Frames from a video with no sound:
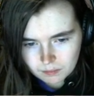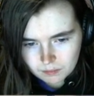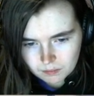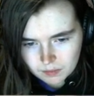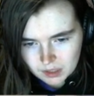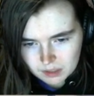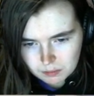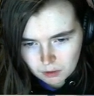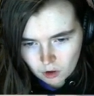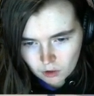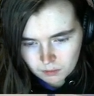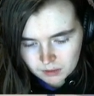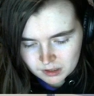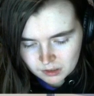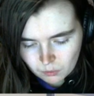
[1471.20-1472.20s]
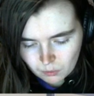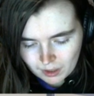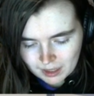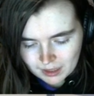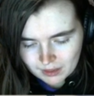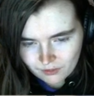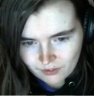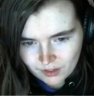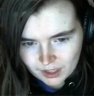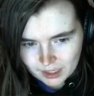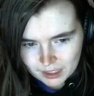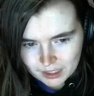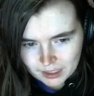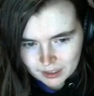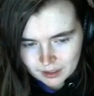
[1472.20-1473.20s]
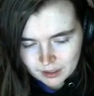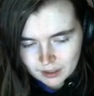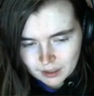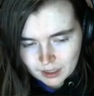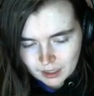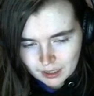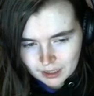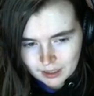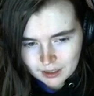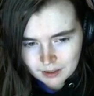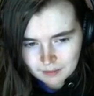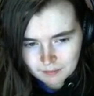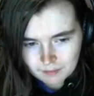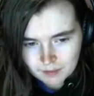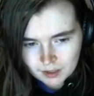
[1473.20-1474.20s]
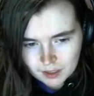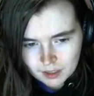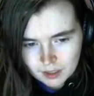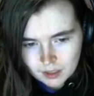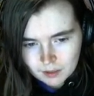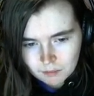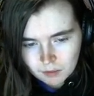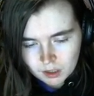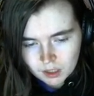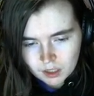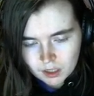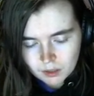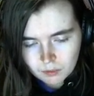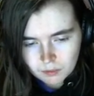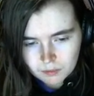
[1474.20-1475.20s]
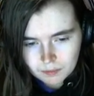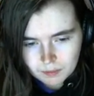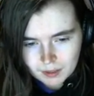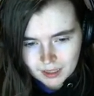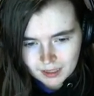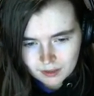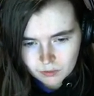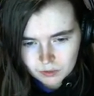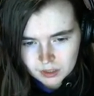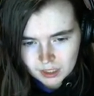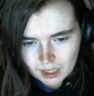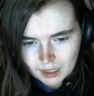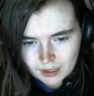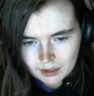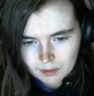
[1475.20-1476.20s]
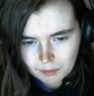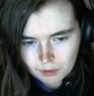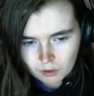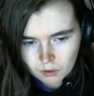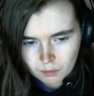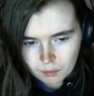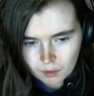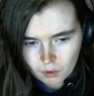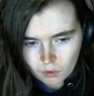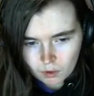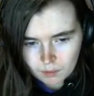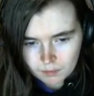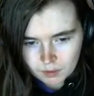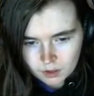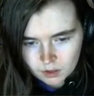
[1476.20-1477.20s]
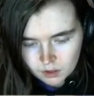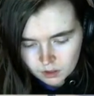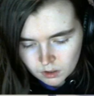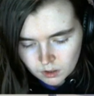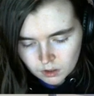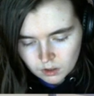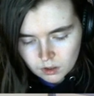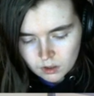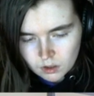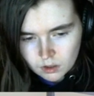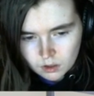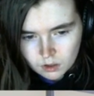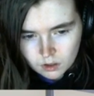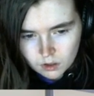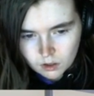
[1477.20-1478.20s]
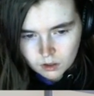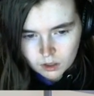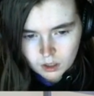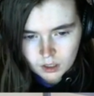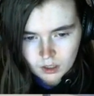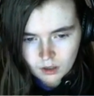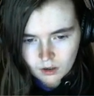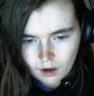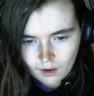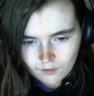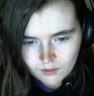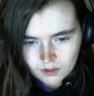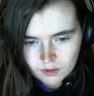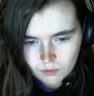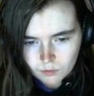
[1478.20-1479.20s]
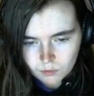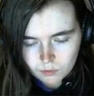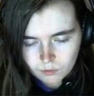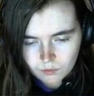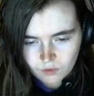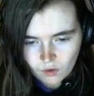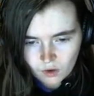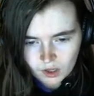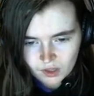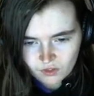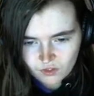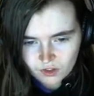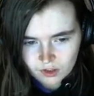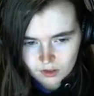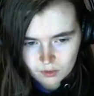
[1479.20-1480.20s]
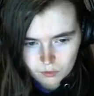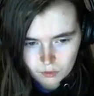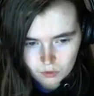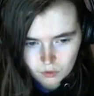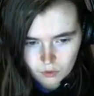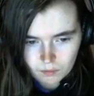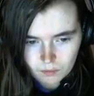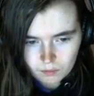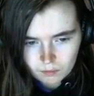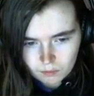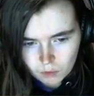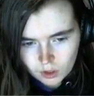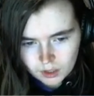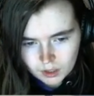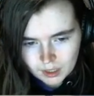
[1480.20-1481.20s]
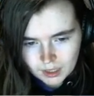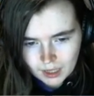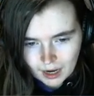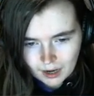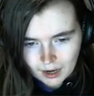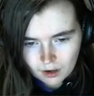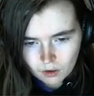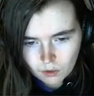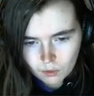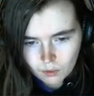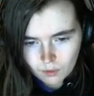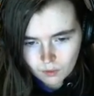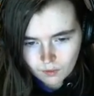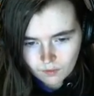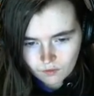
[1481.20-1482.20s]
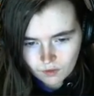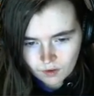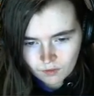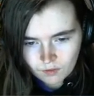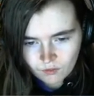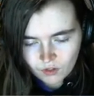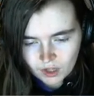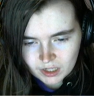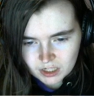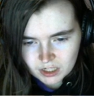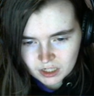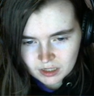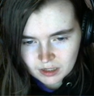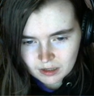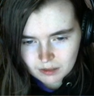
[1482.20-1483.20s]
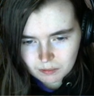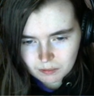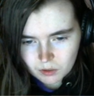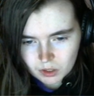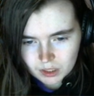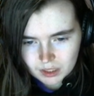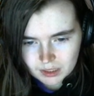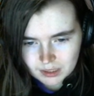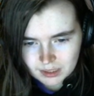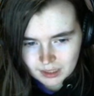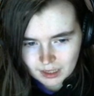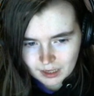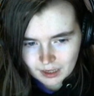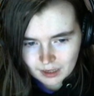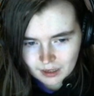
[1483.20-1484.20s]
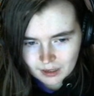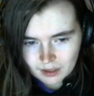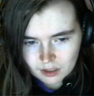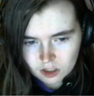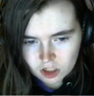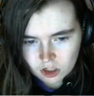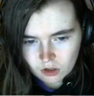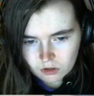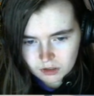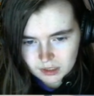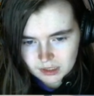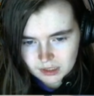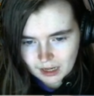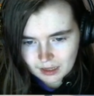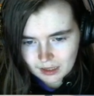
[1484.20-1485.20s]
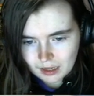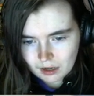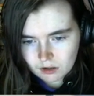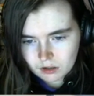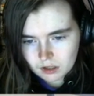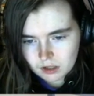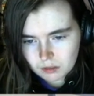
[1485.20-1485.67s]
this poem is The Way of the Fly. Ahem. Monica begins reciting her poem. Her clear, confident voice fills the room. More than that, her inflection is pristine. She knows exactly how to